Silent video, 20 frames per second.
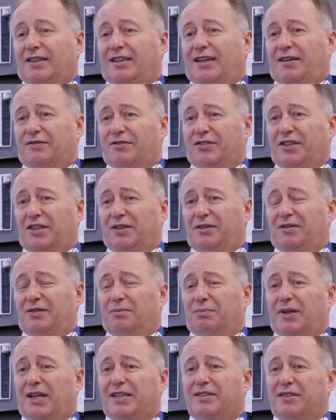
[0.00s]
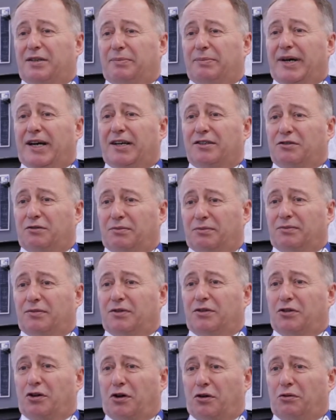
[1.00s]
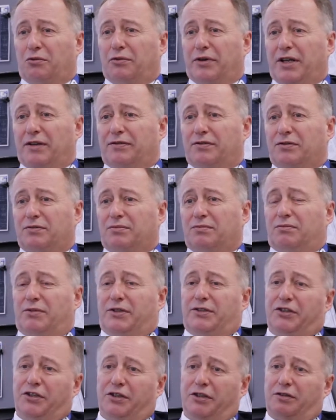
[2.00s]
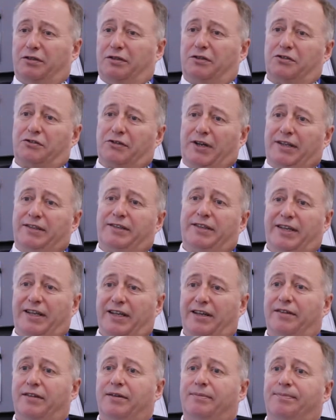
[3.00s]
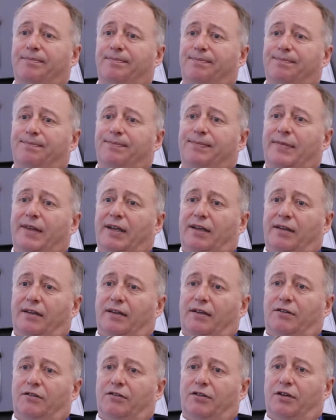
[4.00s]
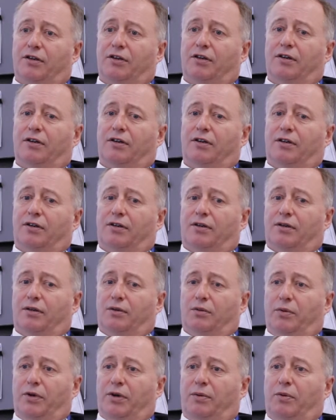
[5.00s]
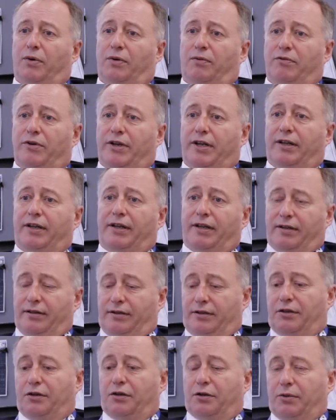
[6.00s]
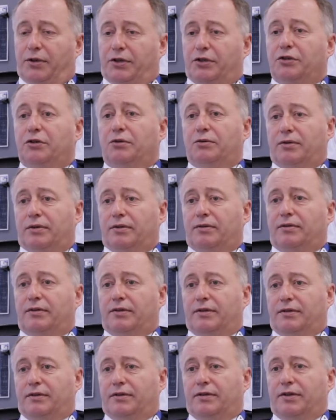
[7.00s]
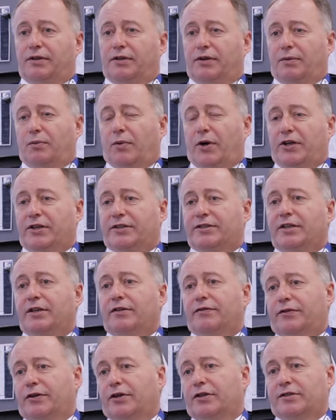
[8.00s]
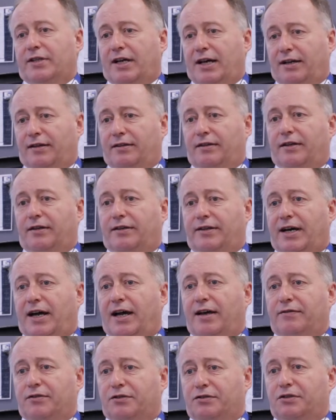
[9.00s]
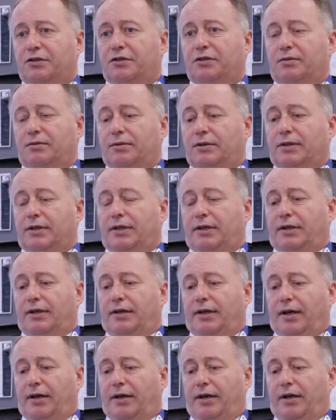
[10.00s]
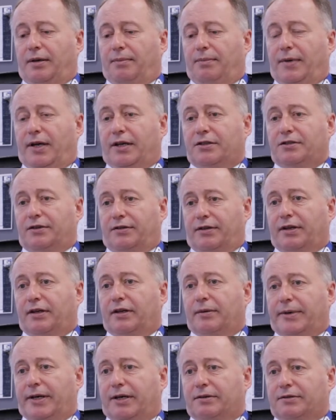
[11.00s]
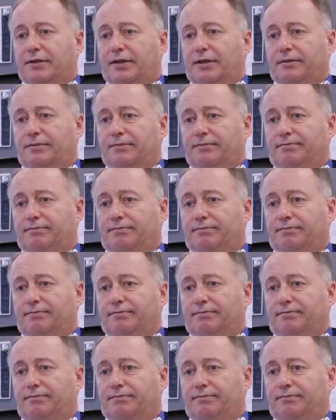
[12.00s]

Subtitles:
I've seen plastic bags on coral reefs with turtles trying to eat them. So we're really, we do, when you see it firsthand, and divers do, it makes you think about it.